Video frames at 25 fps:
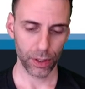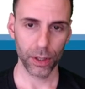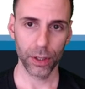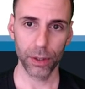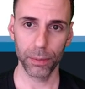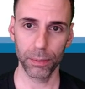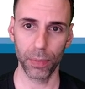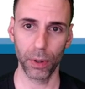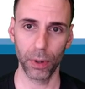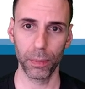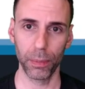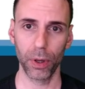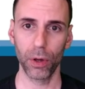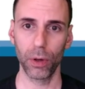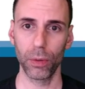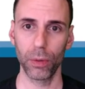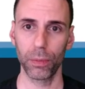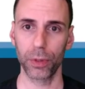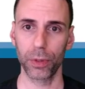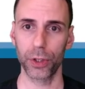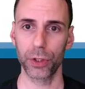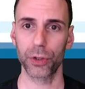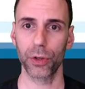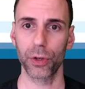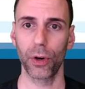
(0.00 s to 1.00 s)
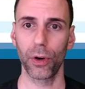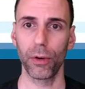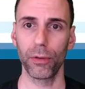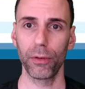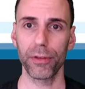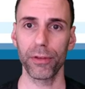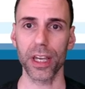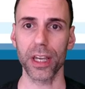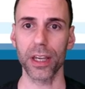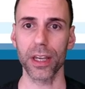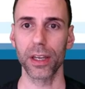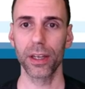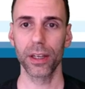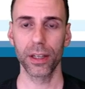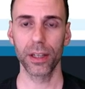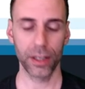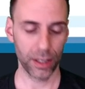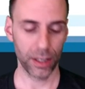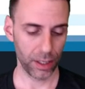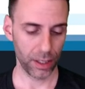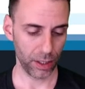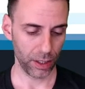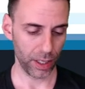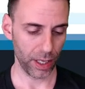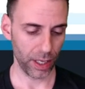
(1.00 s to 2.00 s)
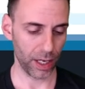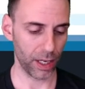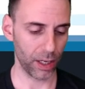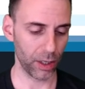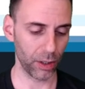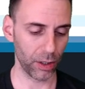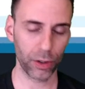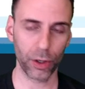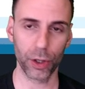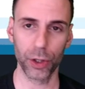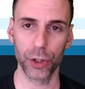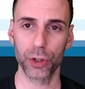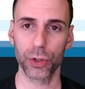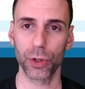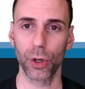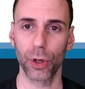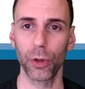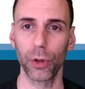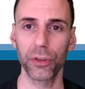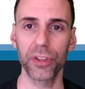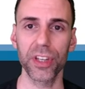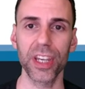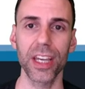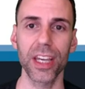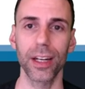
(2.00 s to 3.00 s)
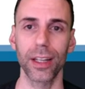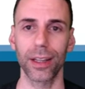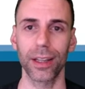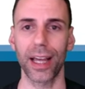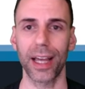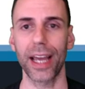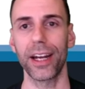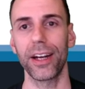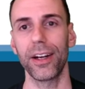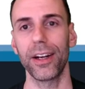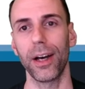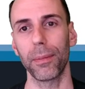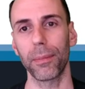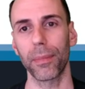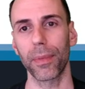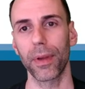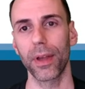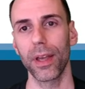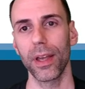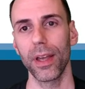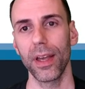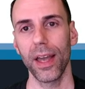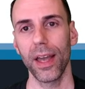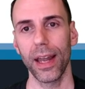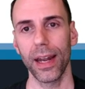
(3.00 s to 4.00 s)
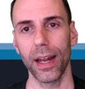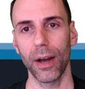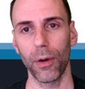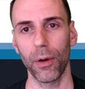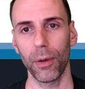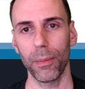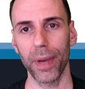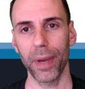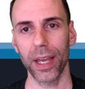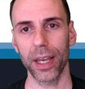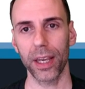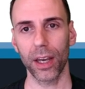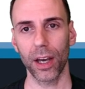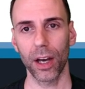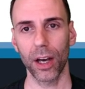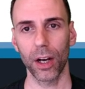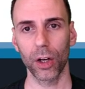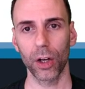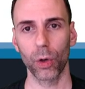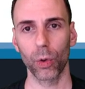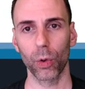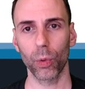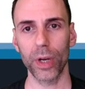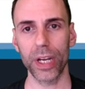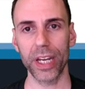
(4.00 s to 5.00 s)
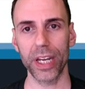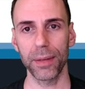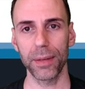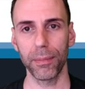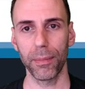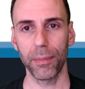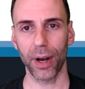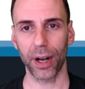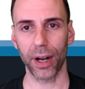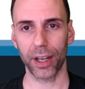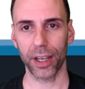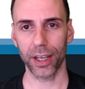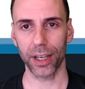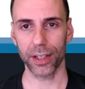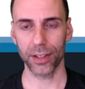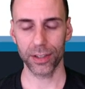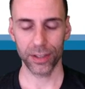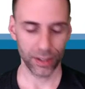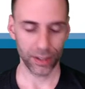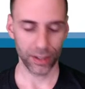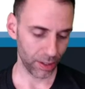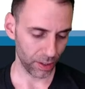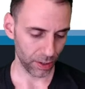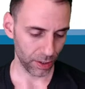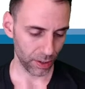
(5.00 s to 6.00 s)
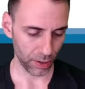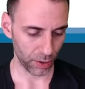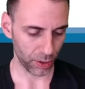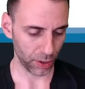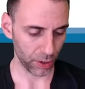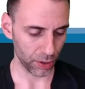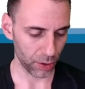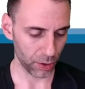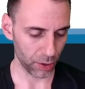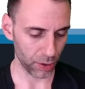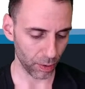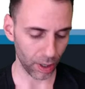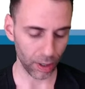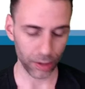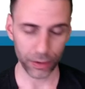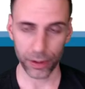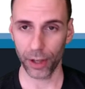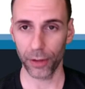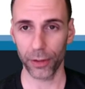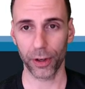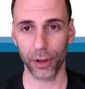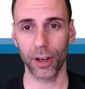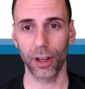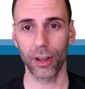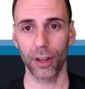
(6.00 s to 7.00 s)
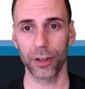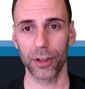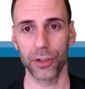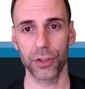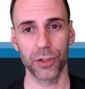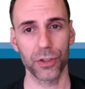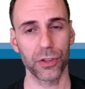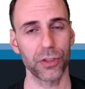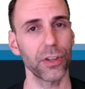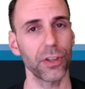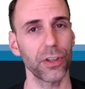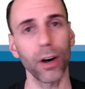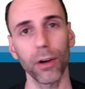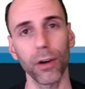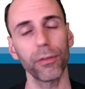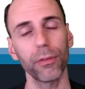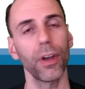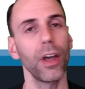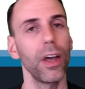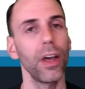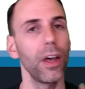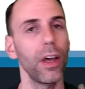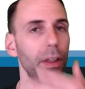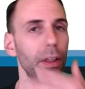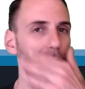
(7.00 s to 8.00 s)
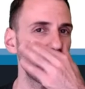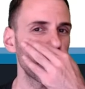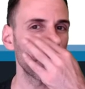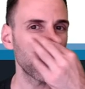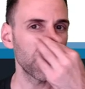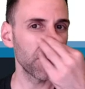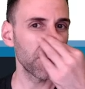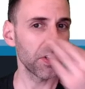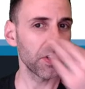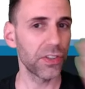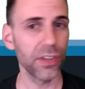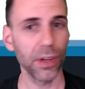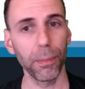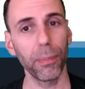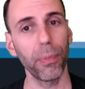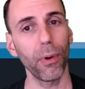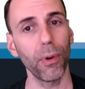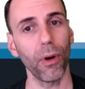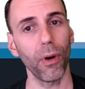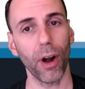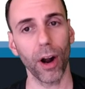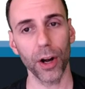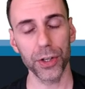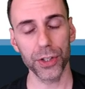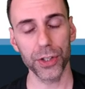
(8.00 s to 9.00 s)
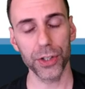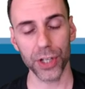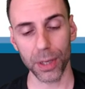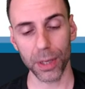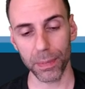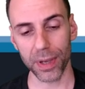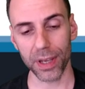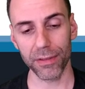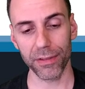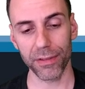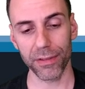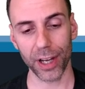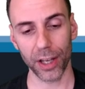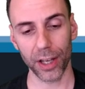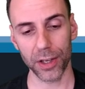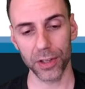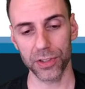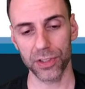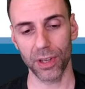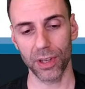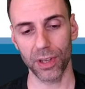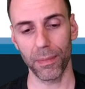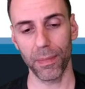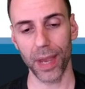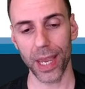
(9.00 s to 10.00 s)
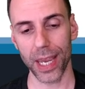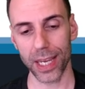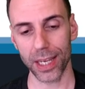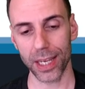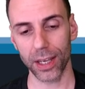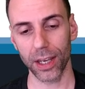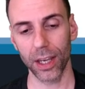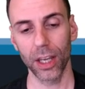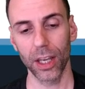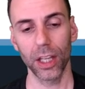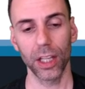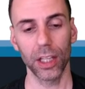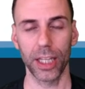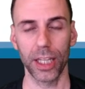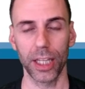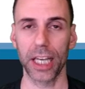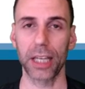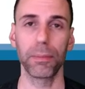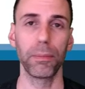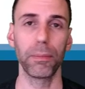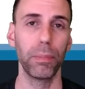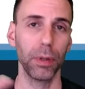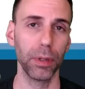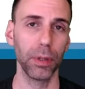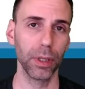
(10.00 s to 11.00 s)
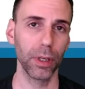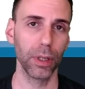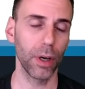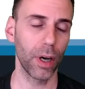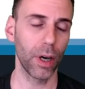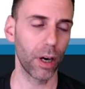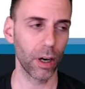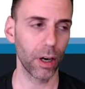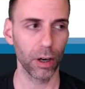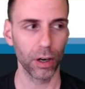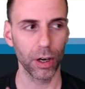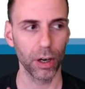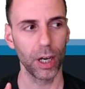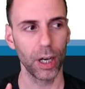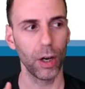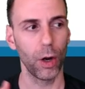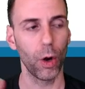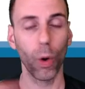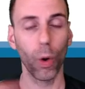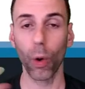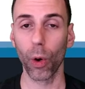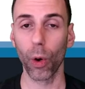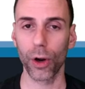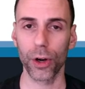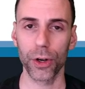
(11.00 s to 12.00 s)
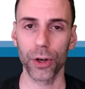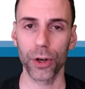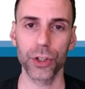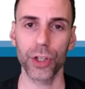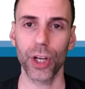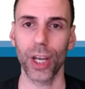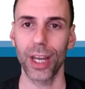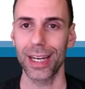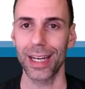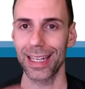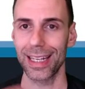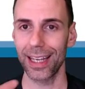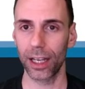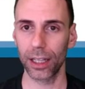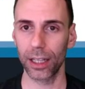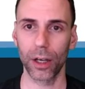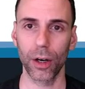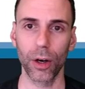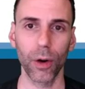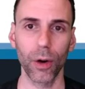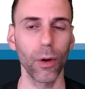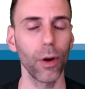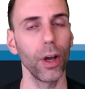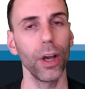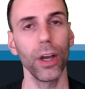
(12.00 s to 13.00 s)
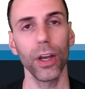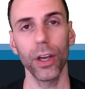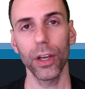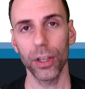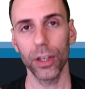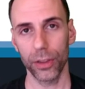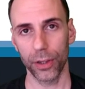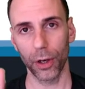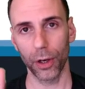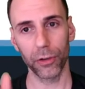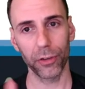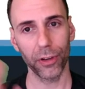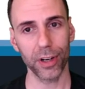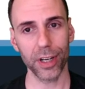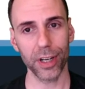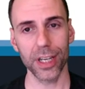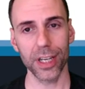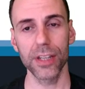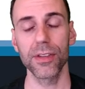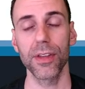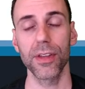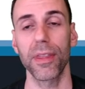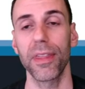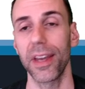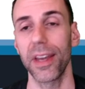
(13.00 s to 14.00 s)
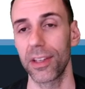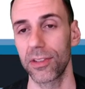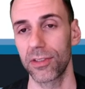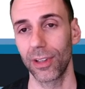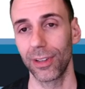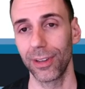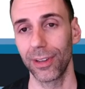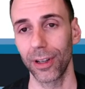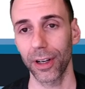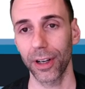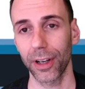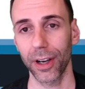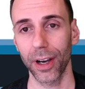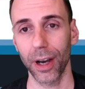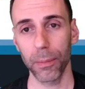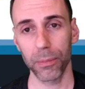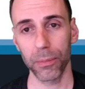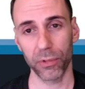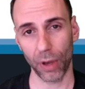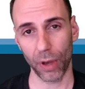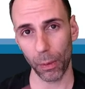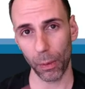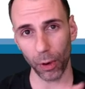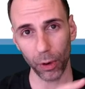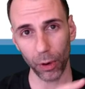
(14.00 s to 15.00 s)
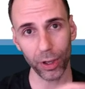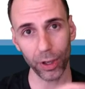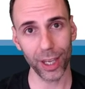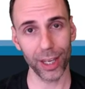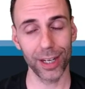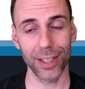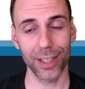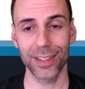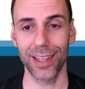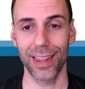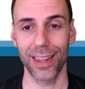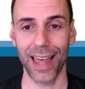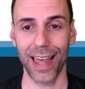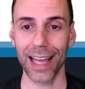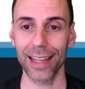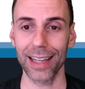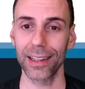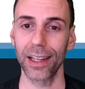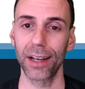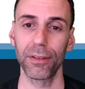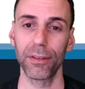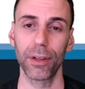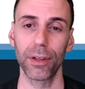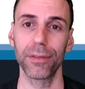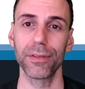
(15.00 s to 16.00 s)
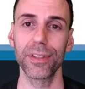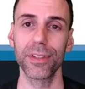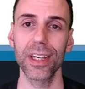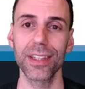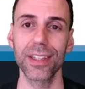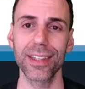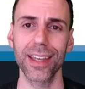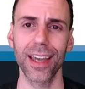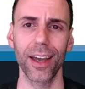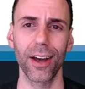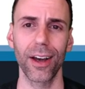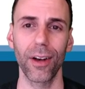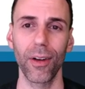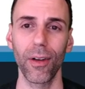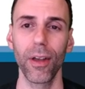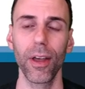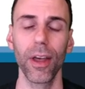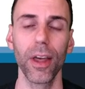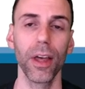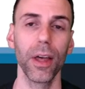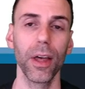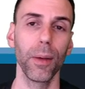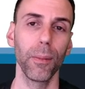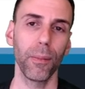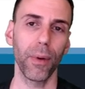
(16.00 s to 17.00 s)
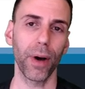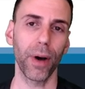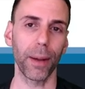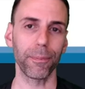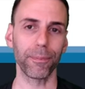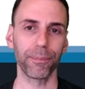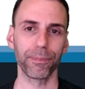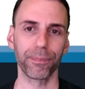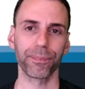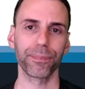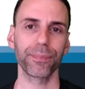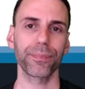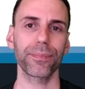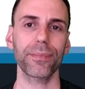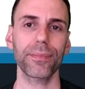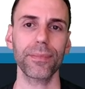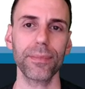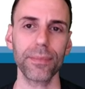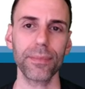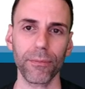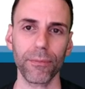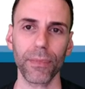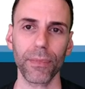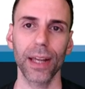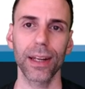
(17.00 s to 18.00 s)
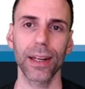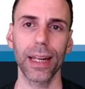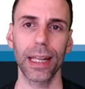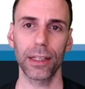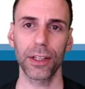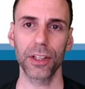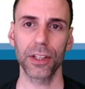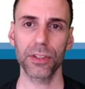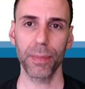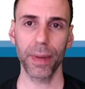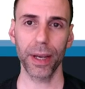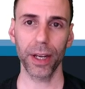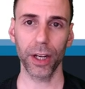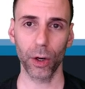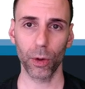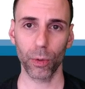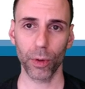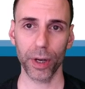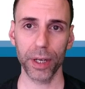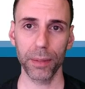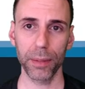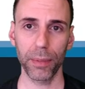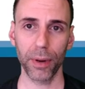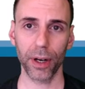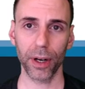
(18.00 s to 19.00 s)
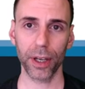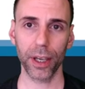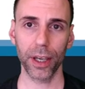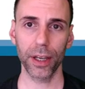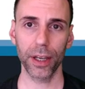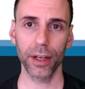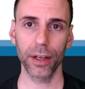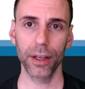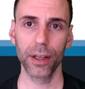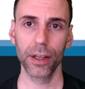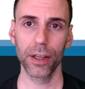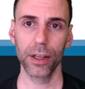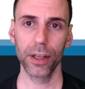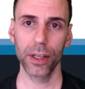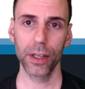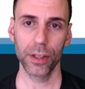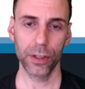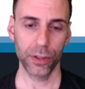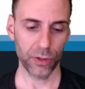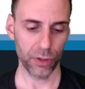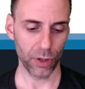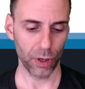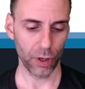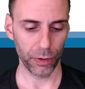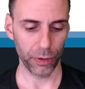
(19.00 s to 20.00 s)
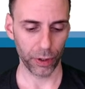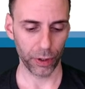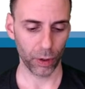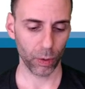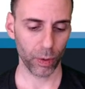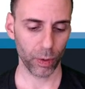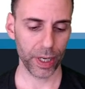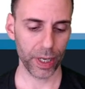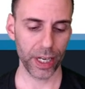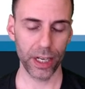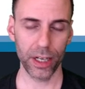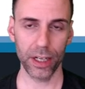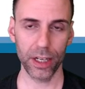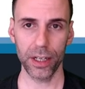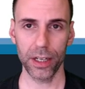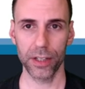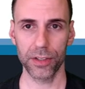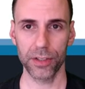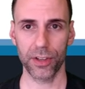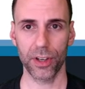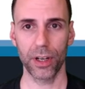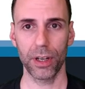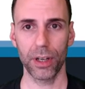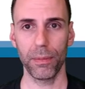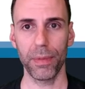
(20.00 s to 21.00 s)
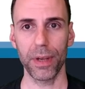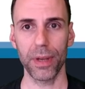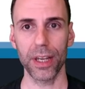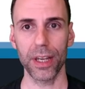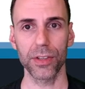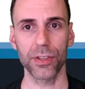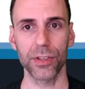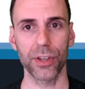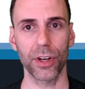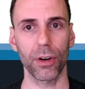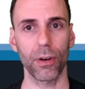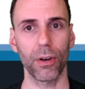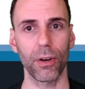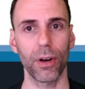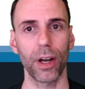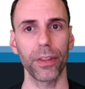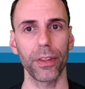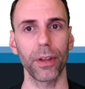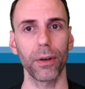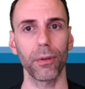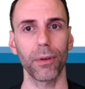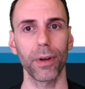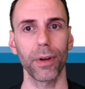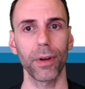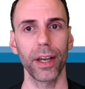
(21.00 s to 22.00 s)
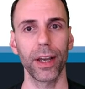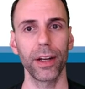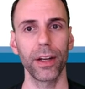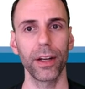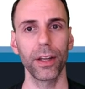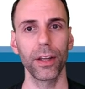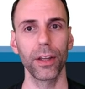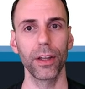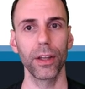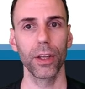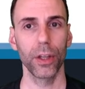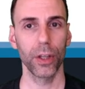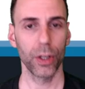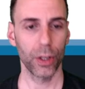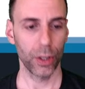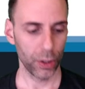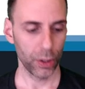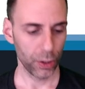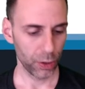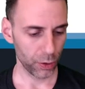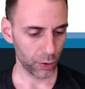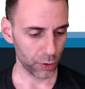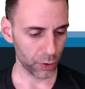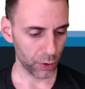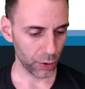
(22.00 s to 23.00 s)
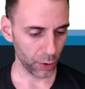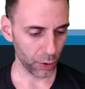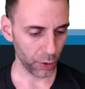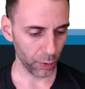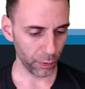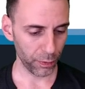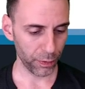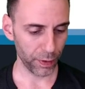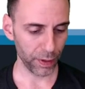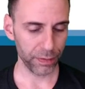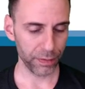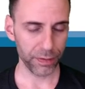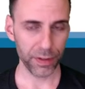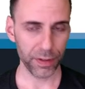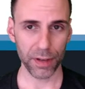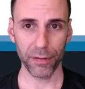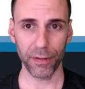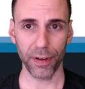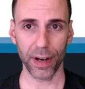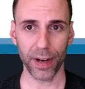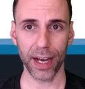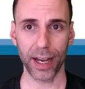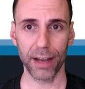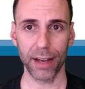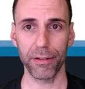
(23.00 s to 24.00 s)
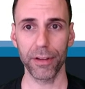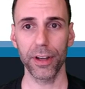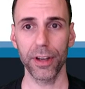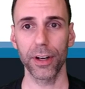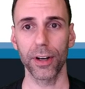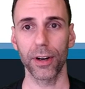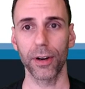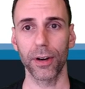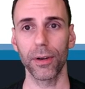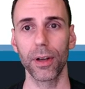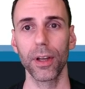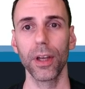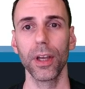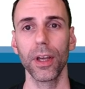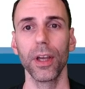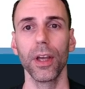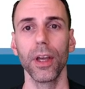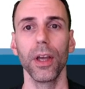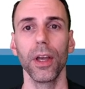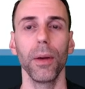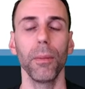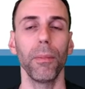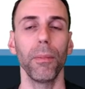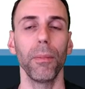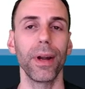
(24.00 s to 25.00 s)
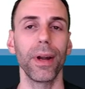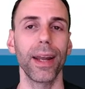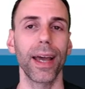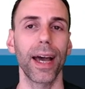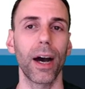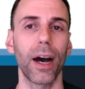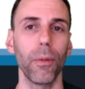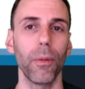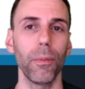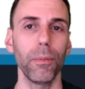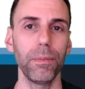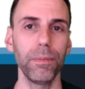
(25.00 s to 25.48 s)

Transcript: boom, boom, control V. And I'll control T to line it up. Now we'll make a green bucket. You can do all the other colors yourself. These are just simple RGB values to make like blue or uh, orange and yellow. Those are easy things to look up, so I won't get into that level of detail. But now let's make a green bucket. So the green is gonna be zero on the red, 255 here. But now